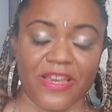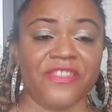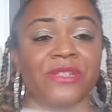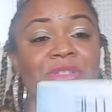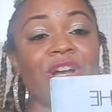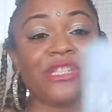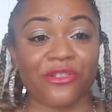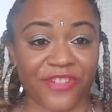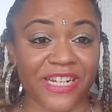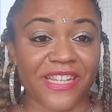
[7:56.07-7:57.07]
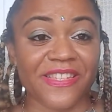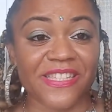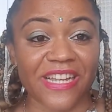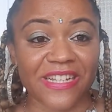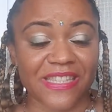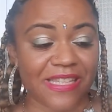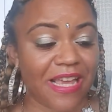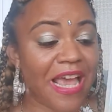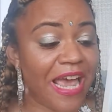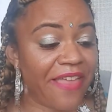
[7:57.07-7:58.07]
This was also written in the States,
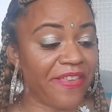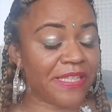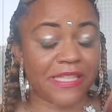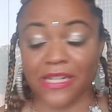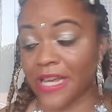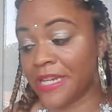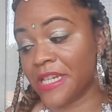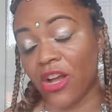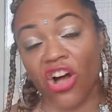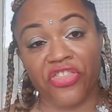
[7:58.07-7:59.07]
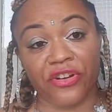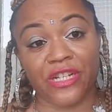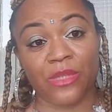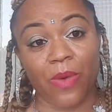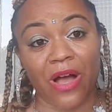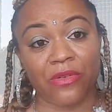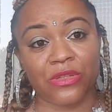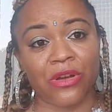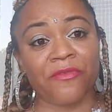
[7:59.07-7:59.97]
and this is an indie author as well, so